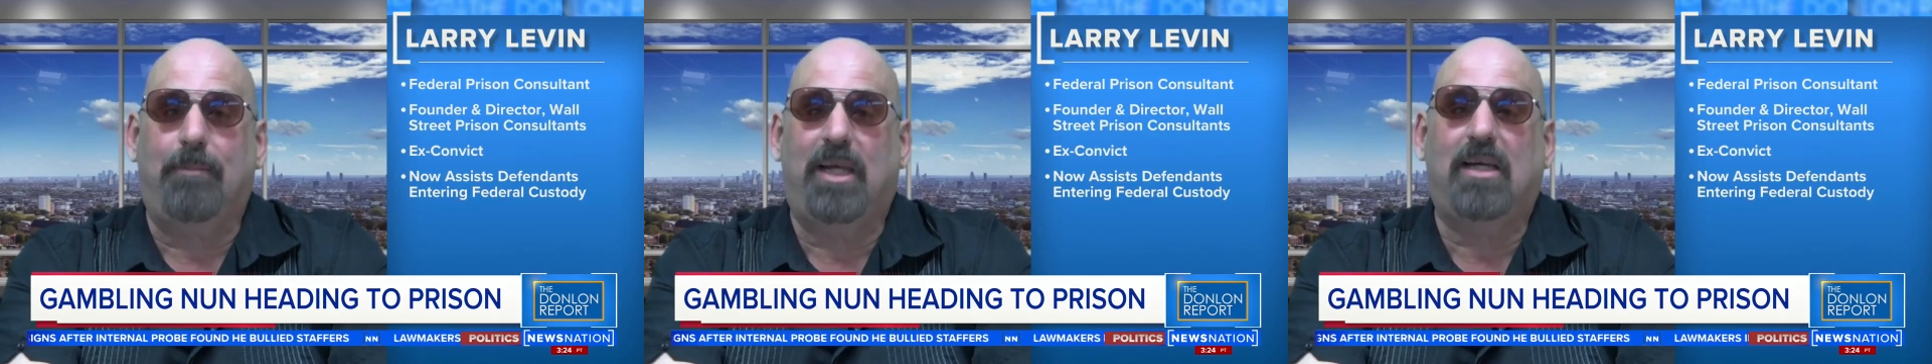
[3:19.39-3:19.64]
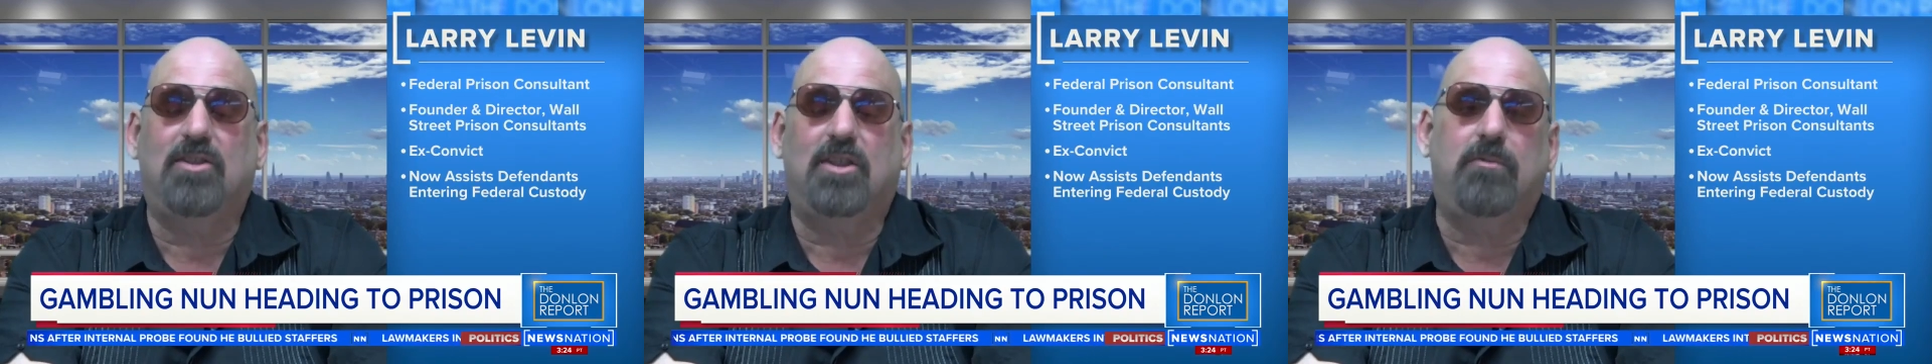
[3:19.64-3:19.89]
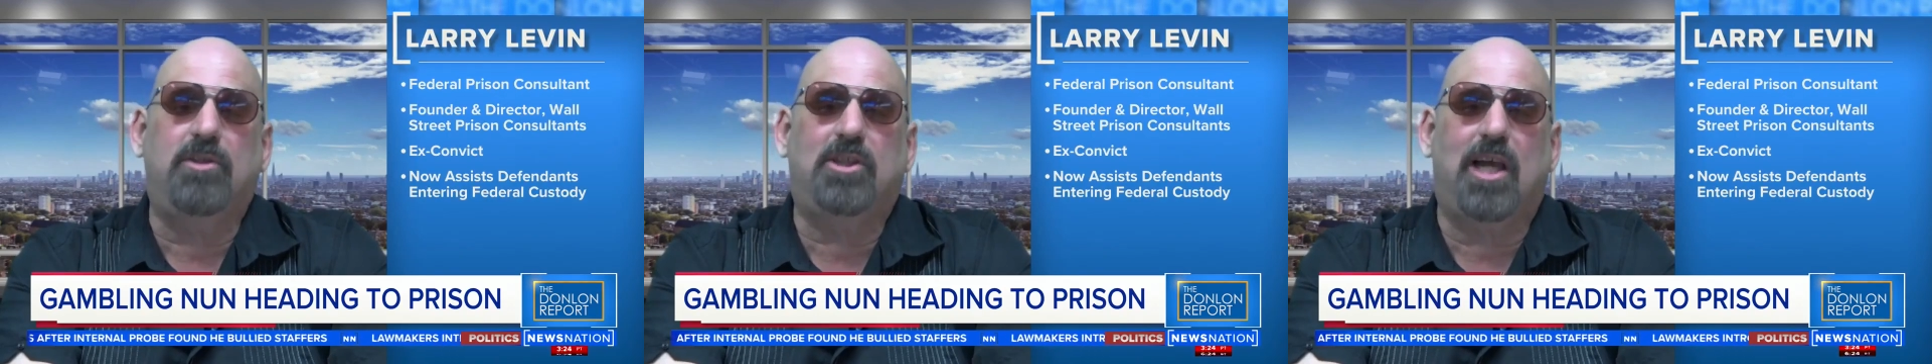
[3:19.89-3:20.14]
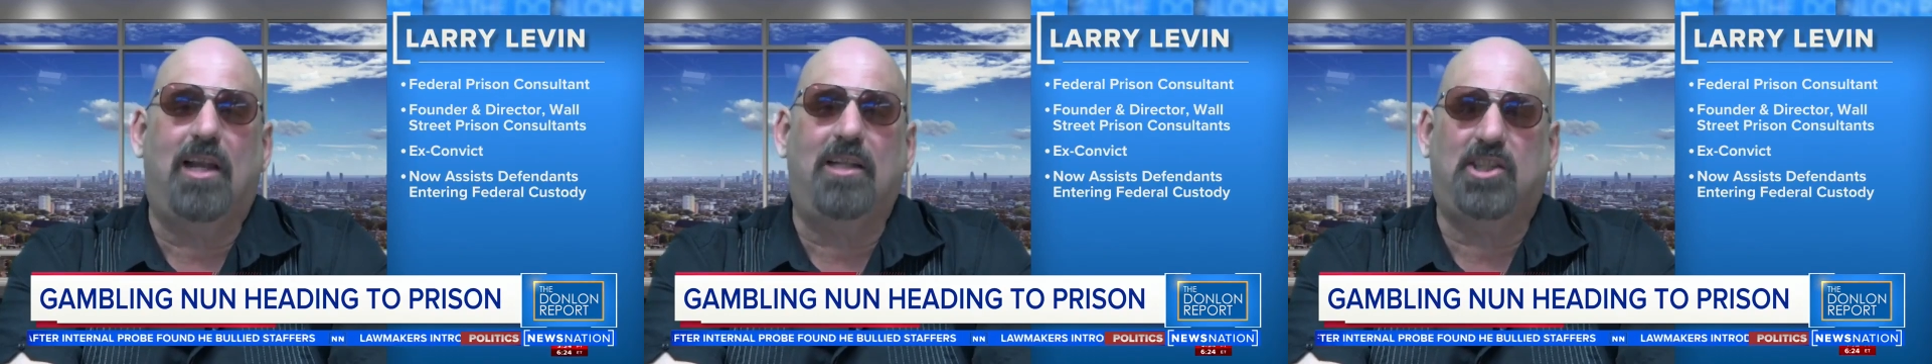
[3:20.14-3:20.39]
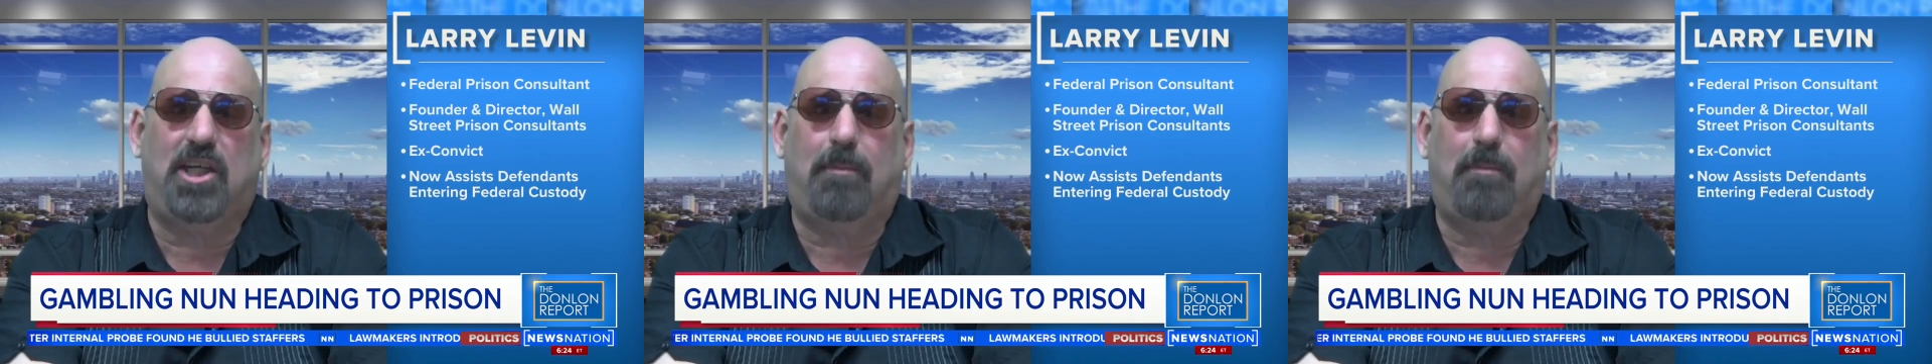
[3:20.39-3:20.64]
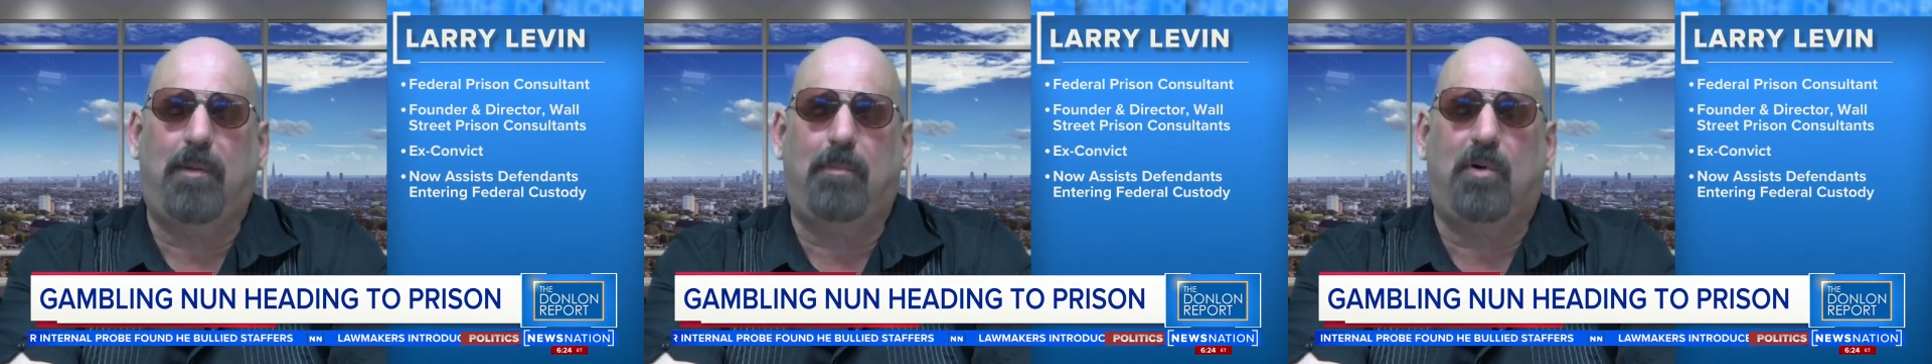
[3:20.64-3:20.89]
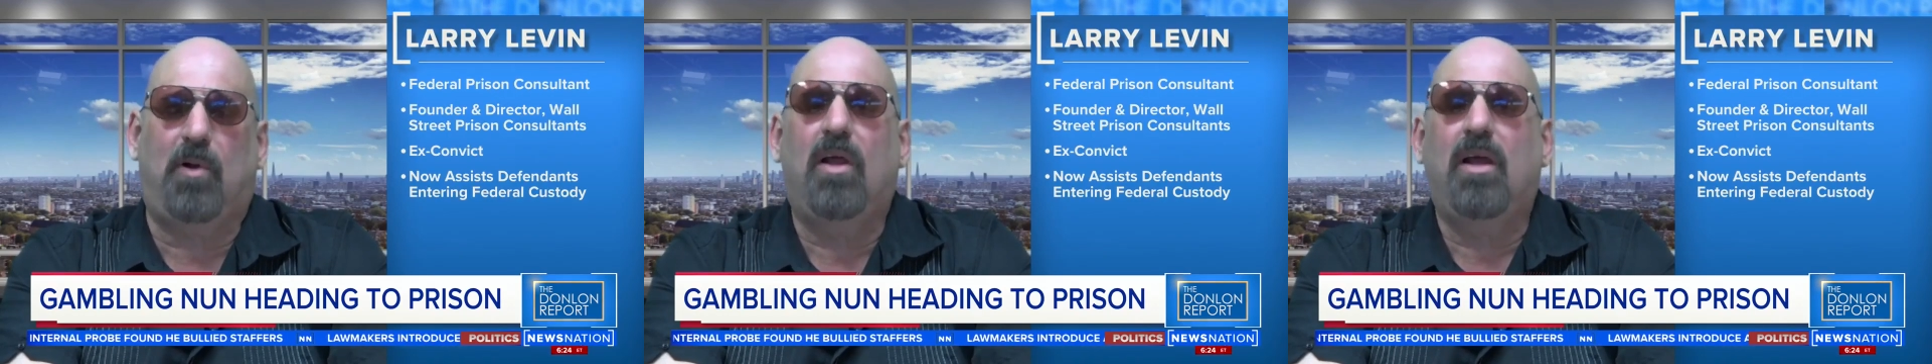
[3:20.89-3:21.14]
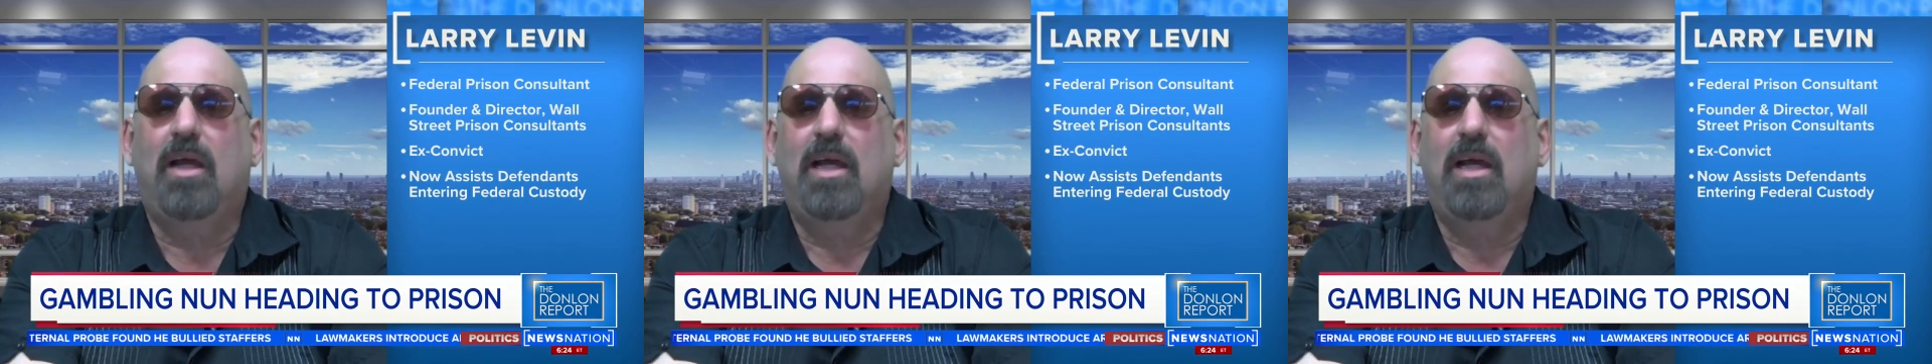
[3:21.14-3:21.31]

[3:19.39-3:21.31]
because he was sentencing people